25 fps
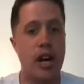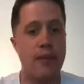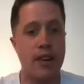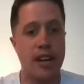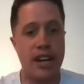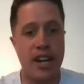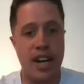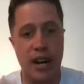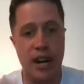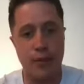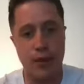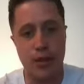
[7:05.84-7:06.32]
having a
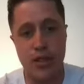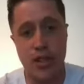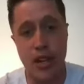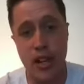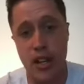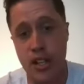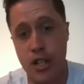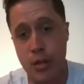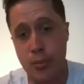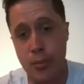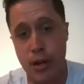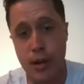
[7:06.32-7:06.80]

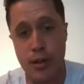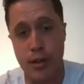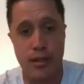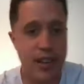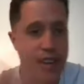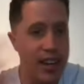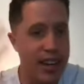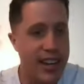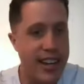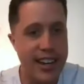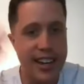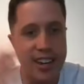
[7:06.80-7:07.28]
conversation with
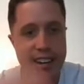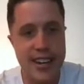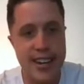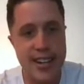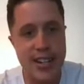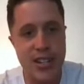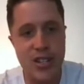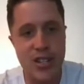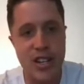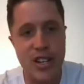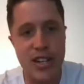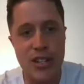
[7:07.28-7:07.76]
a
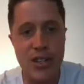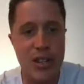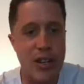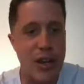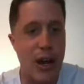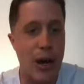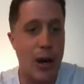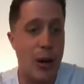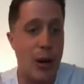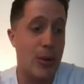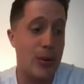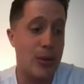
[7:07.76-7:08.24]

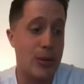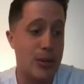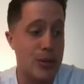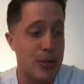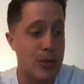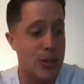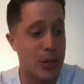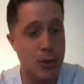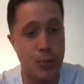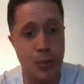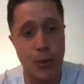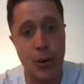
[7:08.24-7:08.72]
CTO.
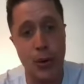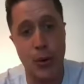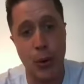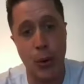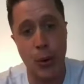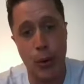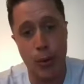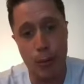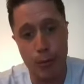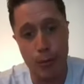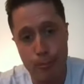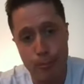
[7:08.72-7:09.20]
So it's pretty
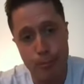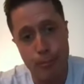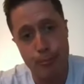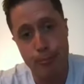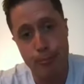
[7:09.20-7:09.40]
cool